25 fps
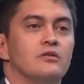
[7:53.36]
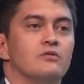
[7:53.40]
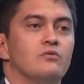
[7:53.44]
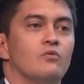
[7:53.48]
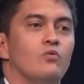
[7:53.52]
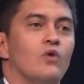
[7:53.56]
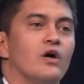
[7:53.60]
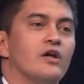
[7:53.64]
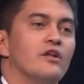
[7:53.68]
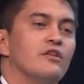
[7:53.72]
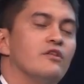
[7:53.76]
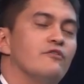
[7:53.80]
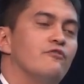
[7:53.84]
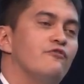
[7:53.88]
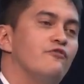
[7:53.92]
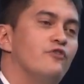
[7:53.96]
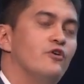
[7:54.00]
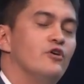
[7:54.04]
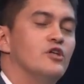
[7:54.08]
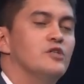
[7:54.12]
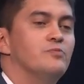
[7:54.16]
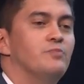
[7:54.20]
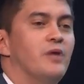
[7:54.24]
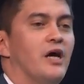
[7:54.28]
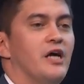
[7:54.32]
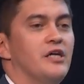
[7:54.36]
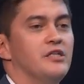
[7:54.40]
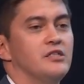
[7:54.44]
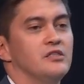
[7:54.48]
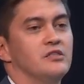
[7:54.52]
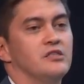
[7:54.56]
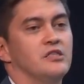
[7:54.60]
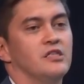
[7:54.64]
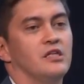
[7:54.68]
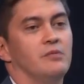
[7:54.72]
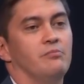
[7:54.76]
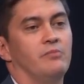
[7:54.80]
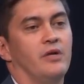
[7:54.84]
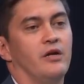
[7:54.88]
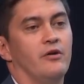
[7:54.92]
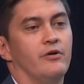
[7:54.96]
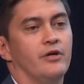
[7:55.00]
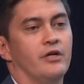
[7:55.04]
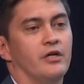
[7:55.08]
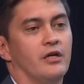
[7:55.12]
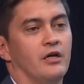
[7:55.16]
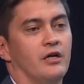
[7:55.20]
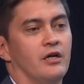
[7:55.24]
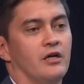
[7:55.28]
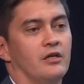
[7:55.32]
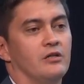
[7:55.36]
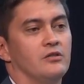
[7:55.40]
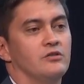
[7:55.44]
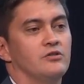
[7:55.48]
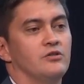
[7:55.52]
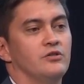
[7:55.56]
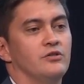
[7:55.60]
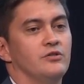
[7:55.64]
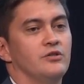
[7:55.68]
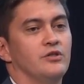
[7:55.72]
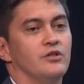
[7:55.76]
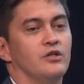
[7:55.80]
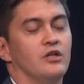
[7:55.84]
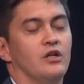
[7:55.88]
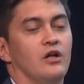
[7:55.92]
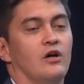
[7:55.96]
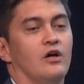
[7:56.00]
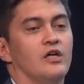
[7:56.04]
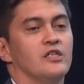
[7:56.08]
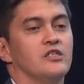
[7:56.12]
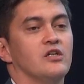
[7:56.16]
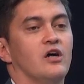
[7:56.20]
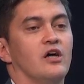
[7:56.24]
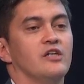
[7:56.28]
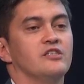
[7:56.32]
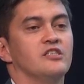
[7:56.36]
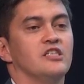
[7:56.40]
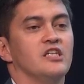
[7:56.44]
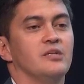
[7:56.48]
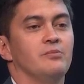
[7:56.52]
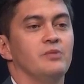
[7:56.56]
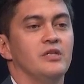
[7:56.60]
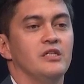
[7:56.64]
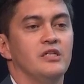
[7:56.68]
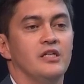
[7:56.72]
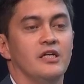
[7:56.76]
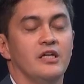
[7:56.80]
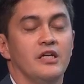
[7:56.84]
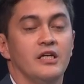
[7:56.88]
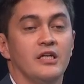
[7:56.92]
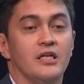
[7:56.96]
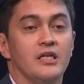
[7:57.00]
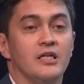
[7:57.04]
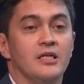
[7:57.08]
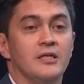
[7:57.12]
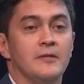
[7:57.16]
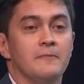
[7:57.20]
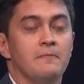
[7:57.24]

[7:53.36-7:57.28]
one of the first patients in America to utilize high CBD